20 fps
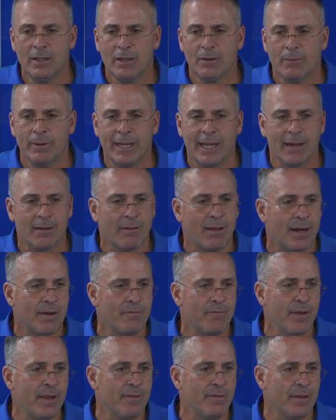we got a lot of
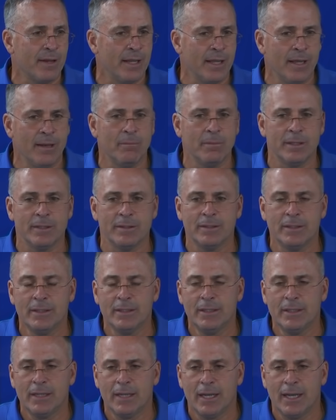faith in him, and
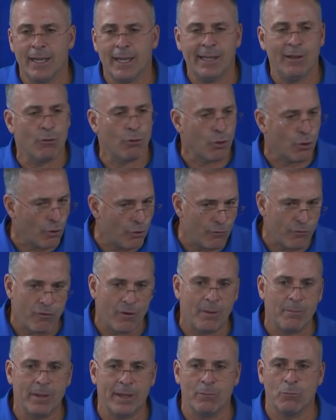uh, he'll learn
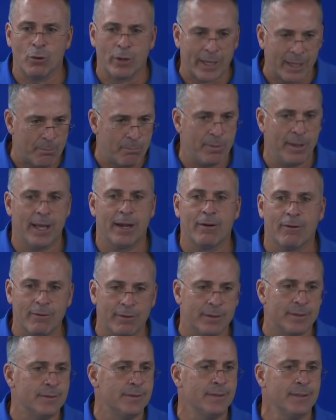from it, and we'll get better.
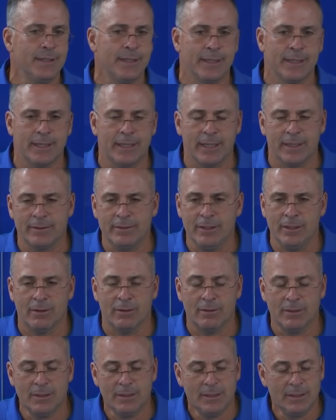And and again, you
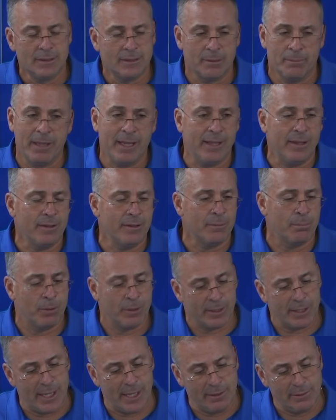know, to me, you
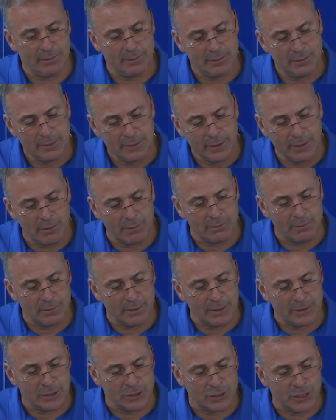put that you know,
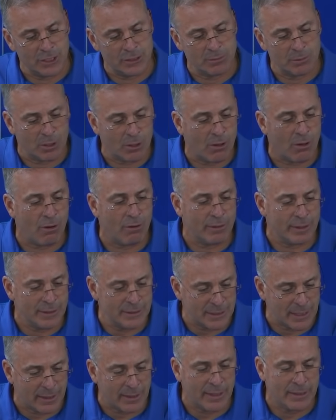as a judgment call, and
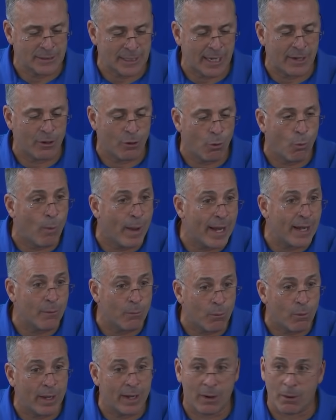he's got he's got to know when
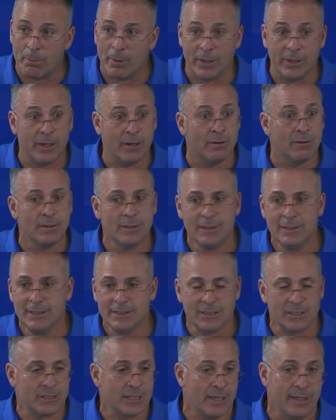and where. But you know,
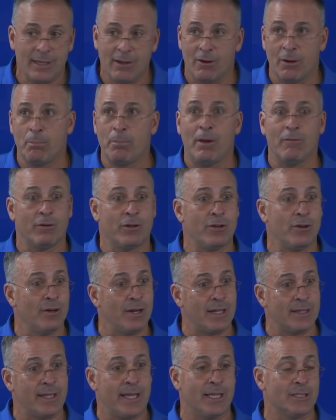it's just like telling a punt returner
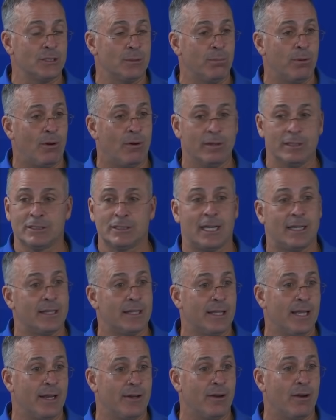not to catch the ball inside the ten